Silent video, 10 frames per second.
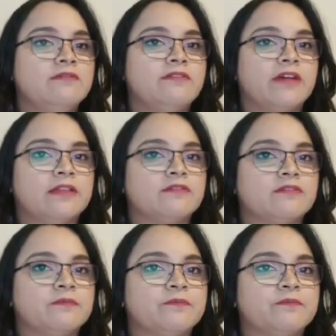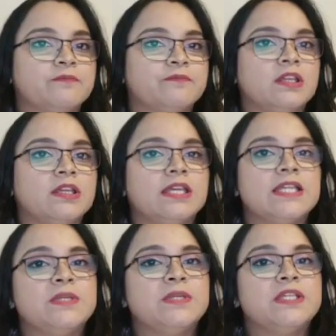e5.
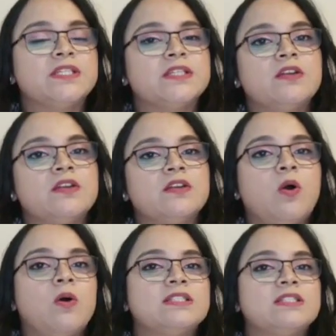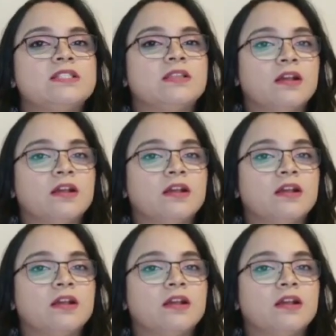His pieces are all